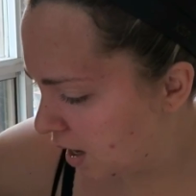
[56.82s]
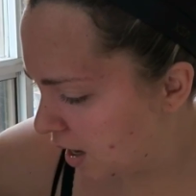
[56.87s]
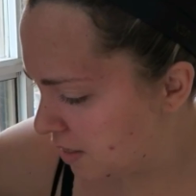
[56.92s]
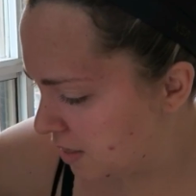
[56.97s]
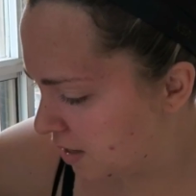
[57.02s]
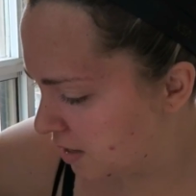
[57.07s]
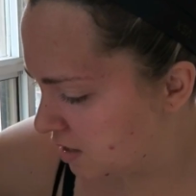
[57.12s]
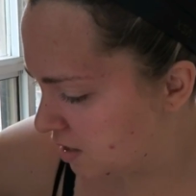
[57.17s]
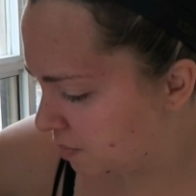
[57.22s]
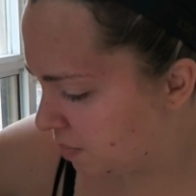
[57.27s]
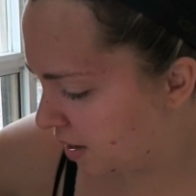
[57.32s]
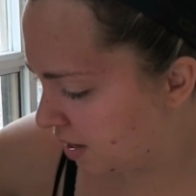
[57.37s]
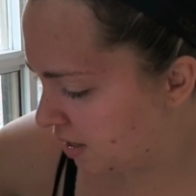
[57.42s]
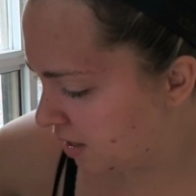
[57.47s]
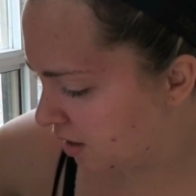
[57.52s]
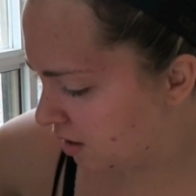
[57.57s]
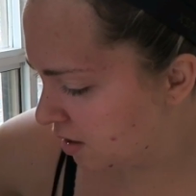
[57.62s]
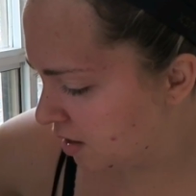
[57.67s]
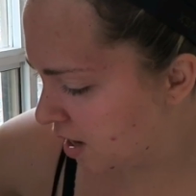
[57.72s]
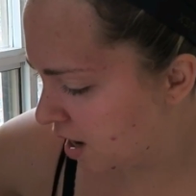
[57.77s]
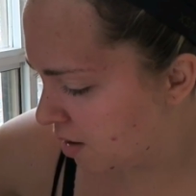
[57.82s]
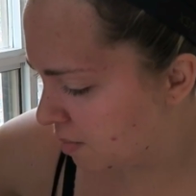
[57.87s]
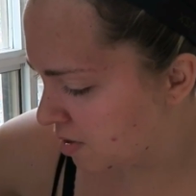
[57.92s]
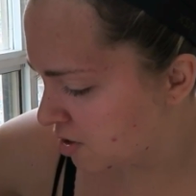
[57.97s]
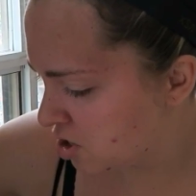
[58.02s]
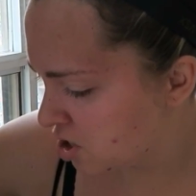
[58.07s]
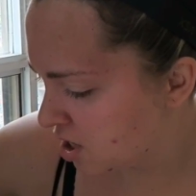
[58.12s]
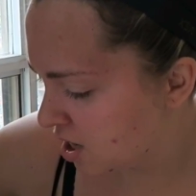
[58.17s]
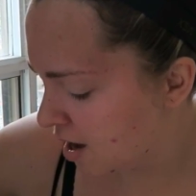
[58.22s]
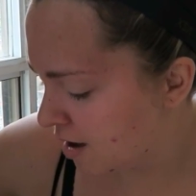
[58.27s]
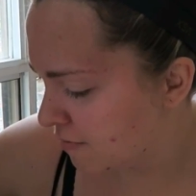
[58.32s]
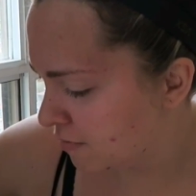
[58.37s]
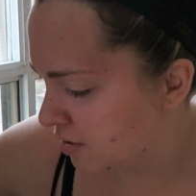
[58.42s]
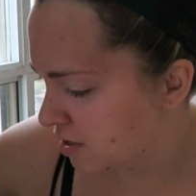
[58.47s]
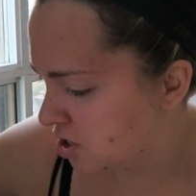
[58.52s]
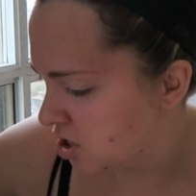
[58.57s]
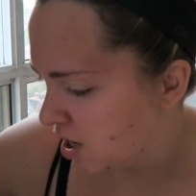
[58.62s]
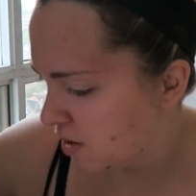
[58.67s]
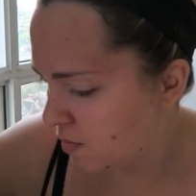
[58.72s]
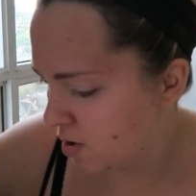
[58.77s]
And then depending on how much
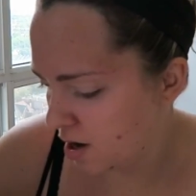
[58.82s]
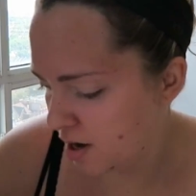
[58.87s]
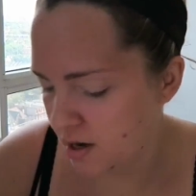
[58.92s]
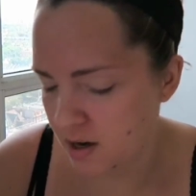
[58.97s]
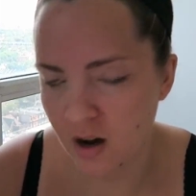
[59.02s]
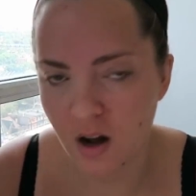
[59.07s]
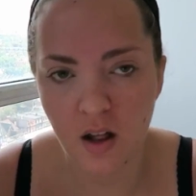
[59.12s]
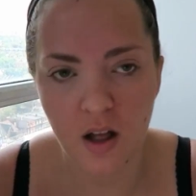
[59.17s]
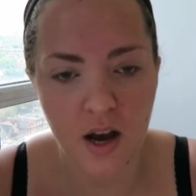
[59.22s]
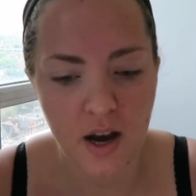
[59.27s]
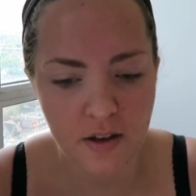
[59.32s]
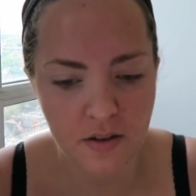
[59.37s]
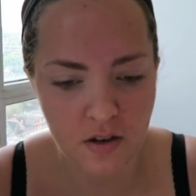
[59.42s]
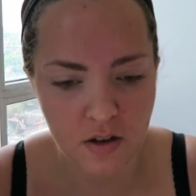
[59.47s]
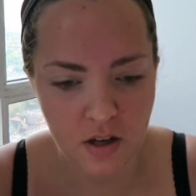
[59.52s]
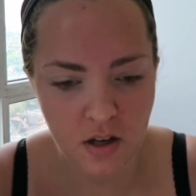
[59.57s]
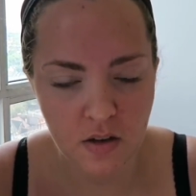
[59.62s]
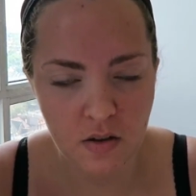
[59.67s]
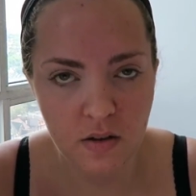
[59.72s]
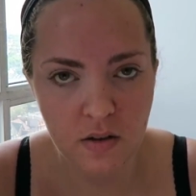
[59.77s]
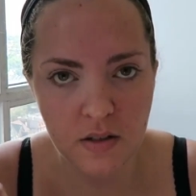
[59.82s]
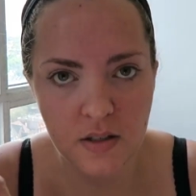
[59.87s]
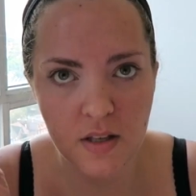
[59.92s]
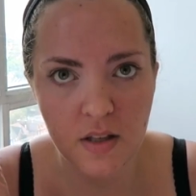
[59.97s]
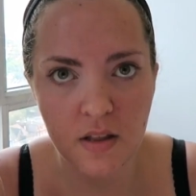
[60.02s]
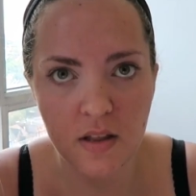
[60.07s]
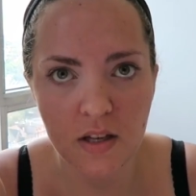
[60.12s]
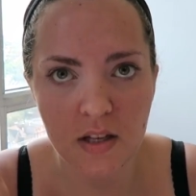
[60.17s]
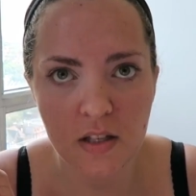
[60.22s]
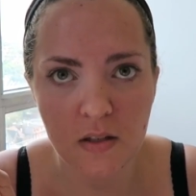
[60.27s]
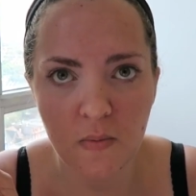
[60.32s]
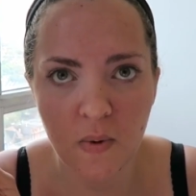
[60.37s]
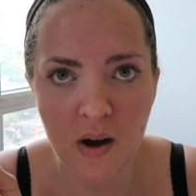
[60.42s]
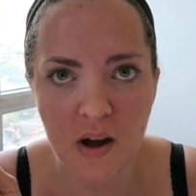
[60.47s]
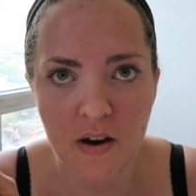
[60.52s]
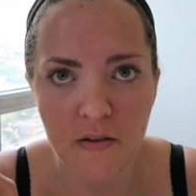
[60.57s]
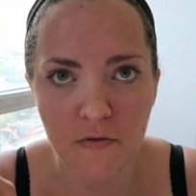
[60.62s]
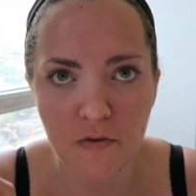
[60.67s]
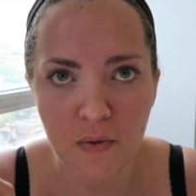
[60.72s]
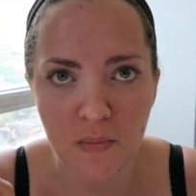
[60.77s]
coverage I want, I'll either use this
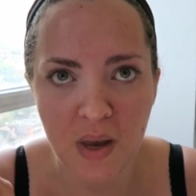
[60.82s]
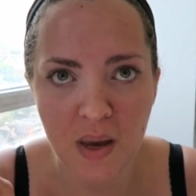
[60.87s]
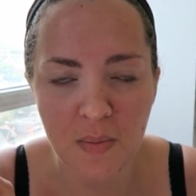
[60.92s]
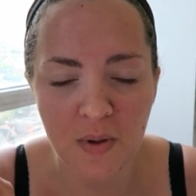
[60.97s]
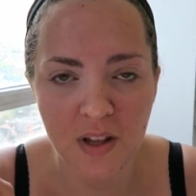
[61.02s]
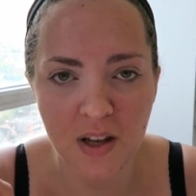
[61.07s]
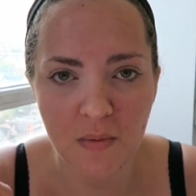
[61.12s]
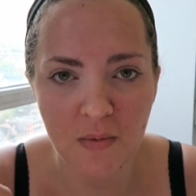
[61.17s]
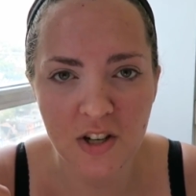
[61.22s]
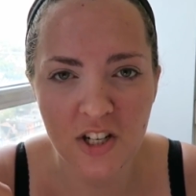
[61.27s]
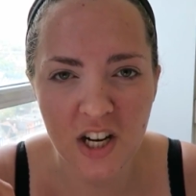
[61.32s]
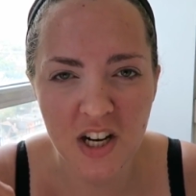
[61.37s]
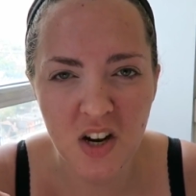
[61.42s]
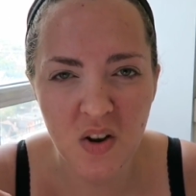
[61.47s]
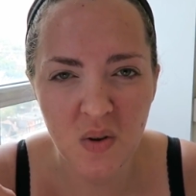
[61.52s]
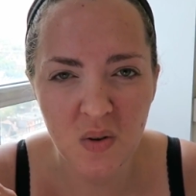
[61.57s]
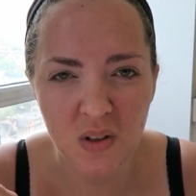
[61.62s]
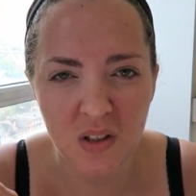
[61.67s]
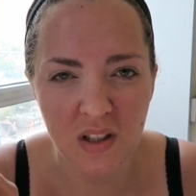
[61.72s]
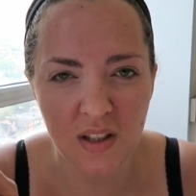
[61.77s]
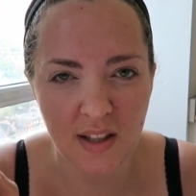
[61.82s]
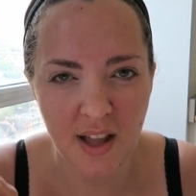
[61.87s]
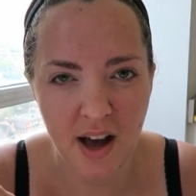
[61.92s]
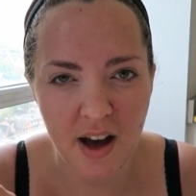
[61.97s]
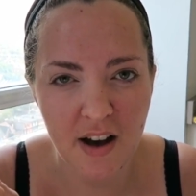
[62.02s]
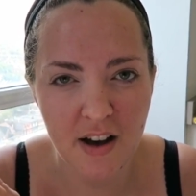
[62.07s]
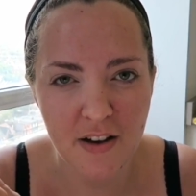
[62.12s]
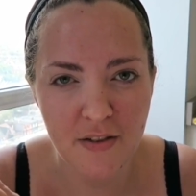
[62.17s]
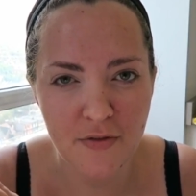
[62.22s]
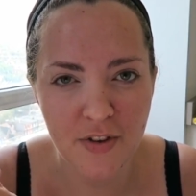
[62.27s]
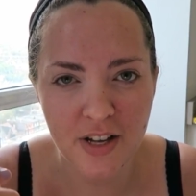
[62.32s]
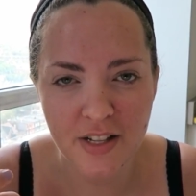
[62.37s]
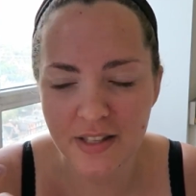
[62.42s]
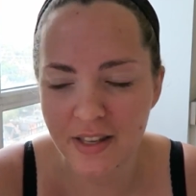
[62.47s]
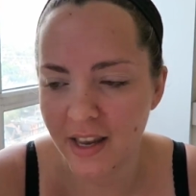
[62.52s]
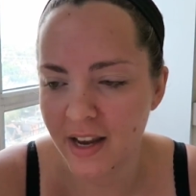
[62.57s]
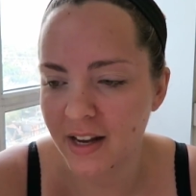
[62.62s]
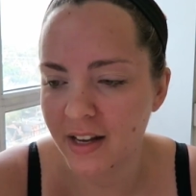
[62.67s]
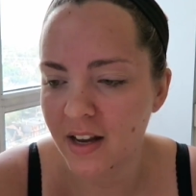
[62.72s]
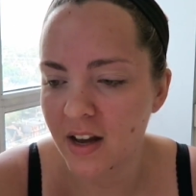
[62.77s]
one from Maybelline, which I don't love. It's
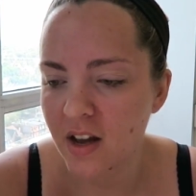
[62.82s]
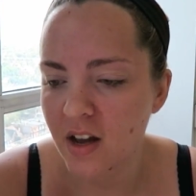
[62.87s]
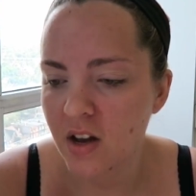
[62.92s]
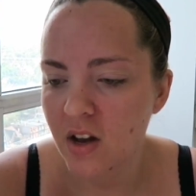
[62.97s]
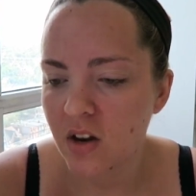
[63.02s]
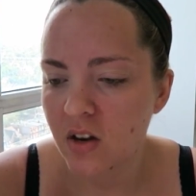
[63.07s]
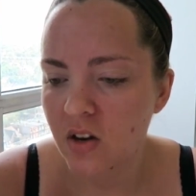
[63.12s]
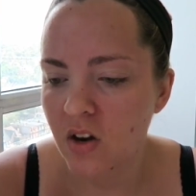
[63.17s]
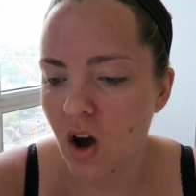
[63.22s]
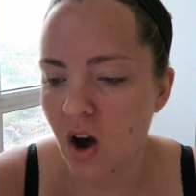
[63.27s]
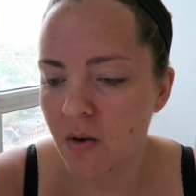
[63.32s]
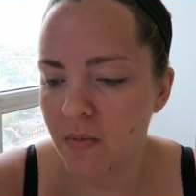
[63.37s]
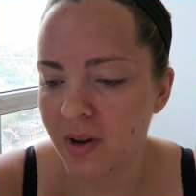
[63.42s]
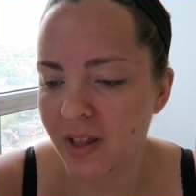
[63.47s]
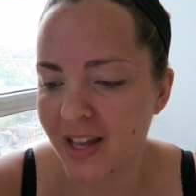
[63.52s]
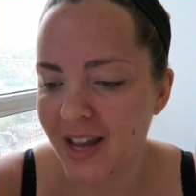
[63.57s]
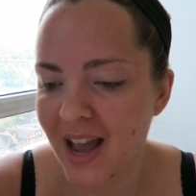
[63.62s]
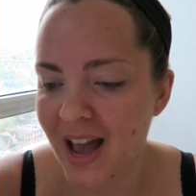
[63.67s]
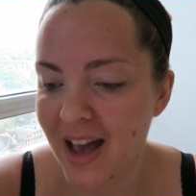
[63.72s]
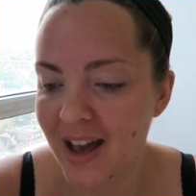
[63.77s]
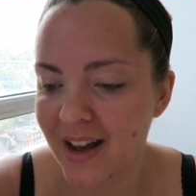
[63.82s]
like not really